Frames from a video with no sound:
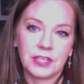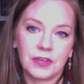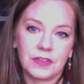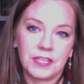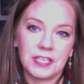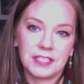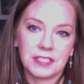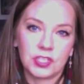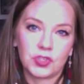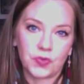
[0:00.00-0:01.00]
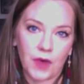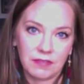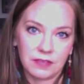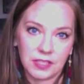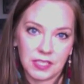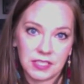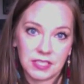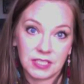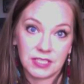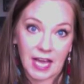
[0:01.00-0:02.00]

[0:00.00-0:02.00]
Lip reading: So this is a driverless